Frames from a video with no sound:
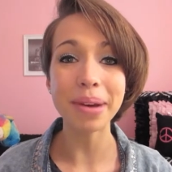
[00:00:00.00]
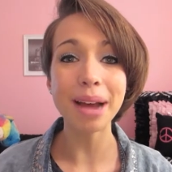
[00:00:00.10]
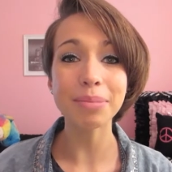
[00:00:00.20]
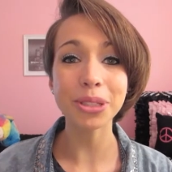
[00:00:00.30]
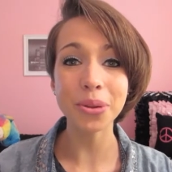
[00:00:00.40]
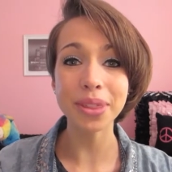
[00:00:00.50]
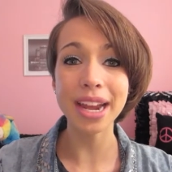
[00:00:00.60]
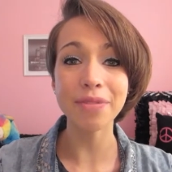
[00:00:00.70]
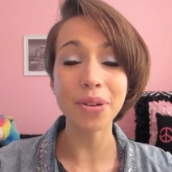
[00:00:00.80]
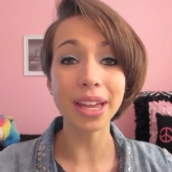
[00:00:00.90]
but I'm so
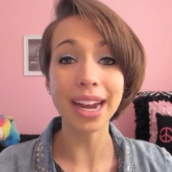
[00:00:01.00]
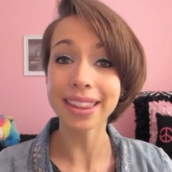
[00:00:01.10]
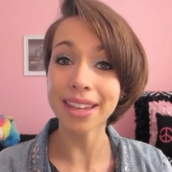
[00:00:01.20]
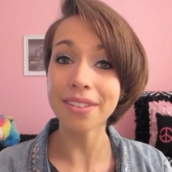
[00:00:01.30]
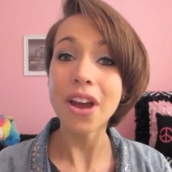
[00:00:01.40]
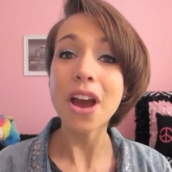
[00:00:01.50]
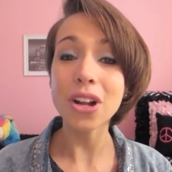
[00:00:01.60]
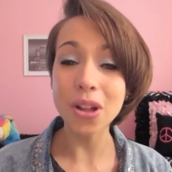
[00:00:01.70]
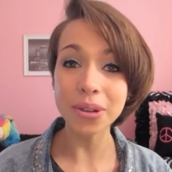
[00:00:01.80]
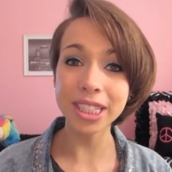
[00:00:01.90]
thankful that I live
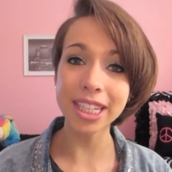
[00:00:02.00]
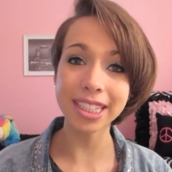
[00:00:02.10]
close to the